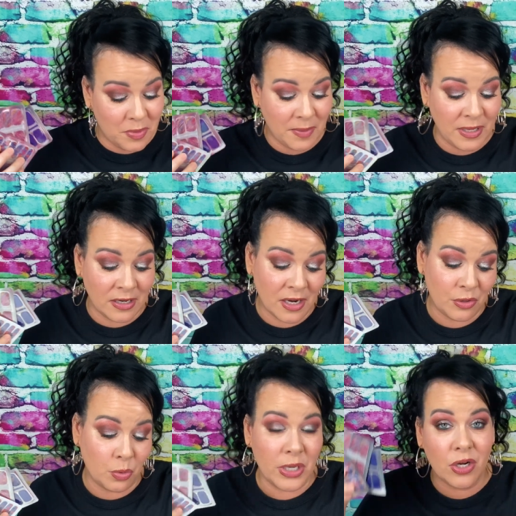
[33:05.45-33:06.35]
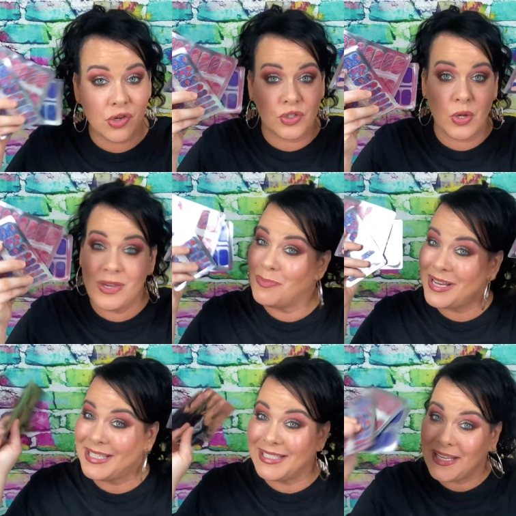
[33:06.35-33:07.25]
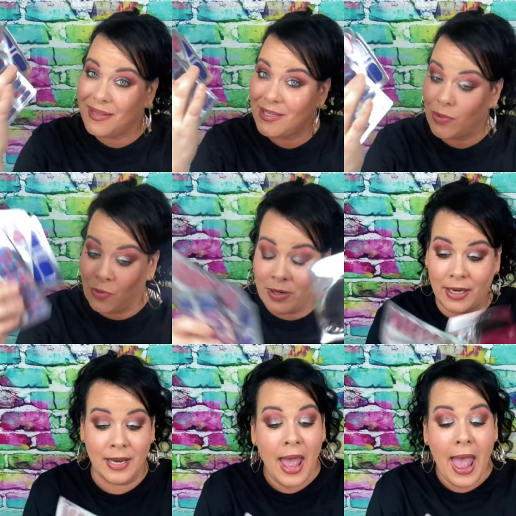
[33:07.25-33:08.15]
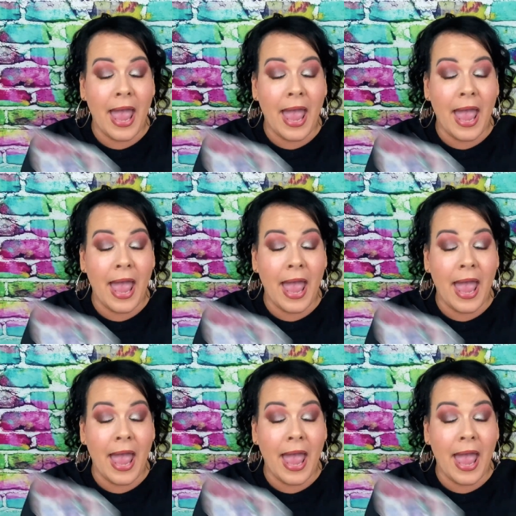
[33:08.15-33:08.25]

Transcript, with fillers: Maybe in another week or so, you might see these on.